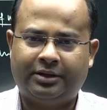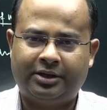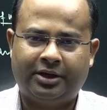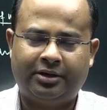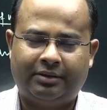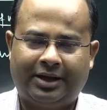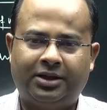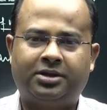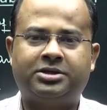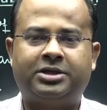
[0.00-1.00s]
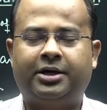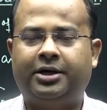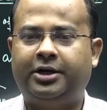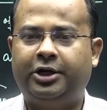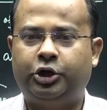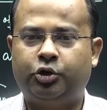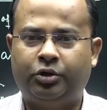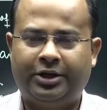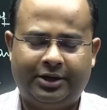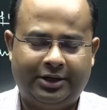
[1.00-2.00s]
the health started
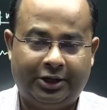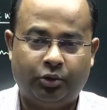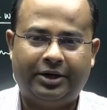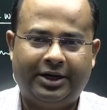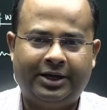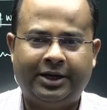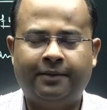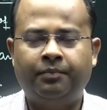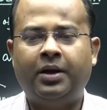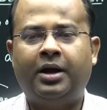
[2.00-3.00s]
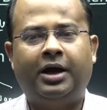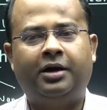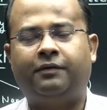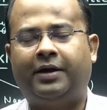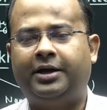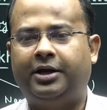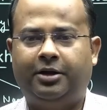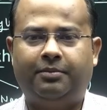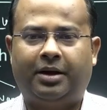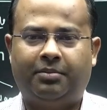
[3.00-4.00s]
deteriorating, and finally
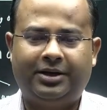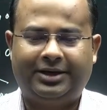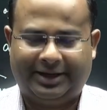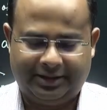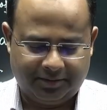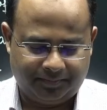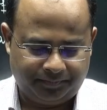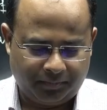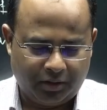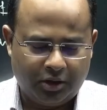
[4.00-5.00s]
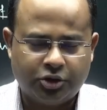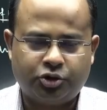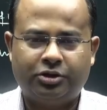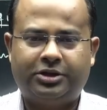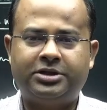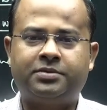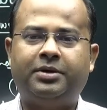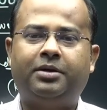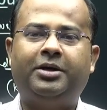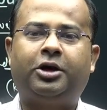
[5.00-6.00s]
Babur died. So this
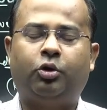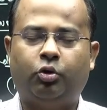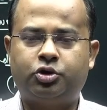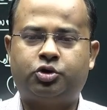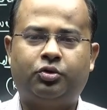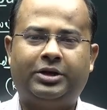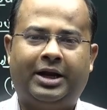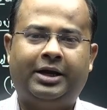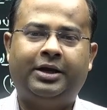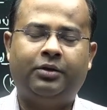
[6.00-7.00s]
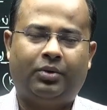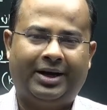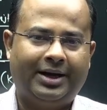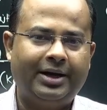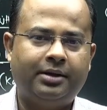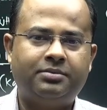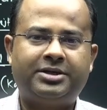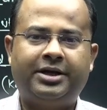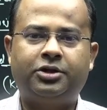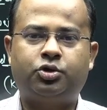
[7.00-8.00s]
may be close to reality. Why I am
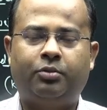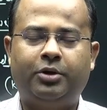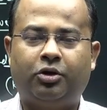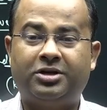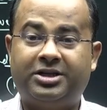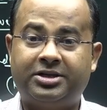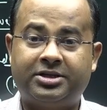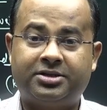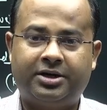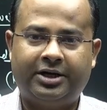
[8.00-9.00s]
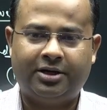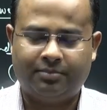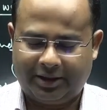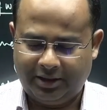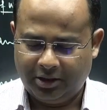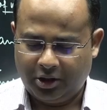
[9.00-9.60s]
saying so? Because this is written by